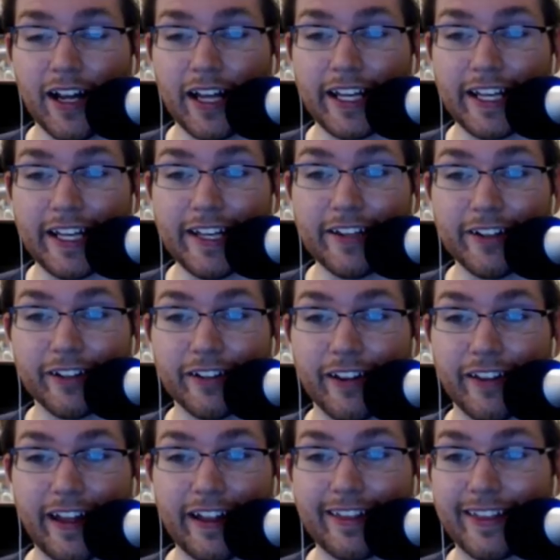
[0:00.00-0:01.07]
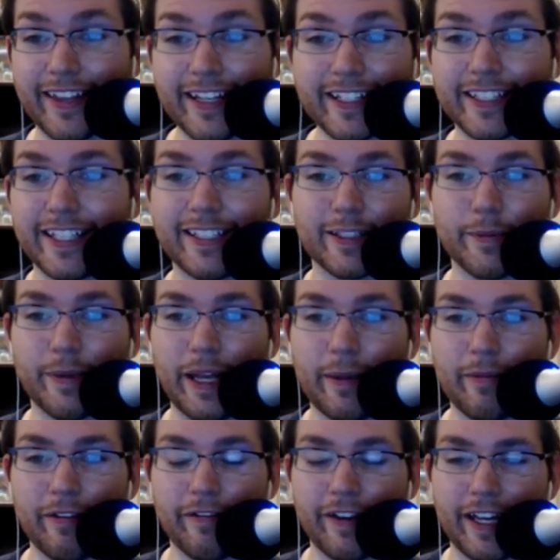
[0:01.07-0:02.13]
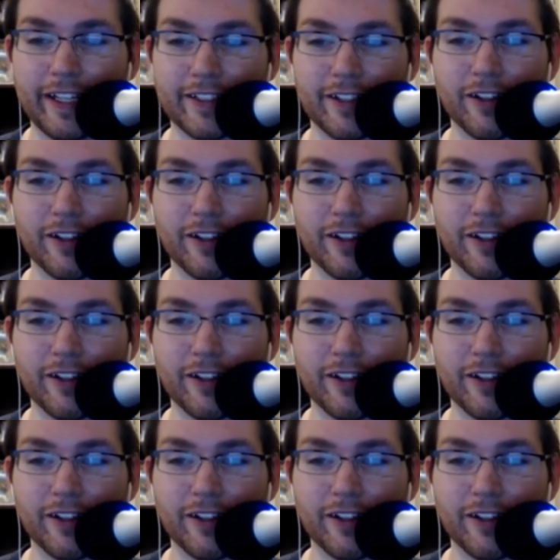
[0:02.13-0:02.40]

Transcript: heel that thinks he's a babyface.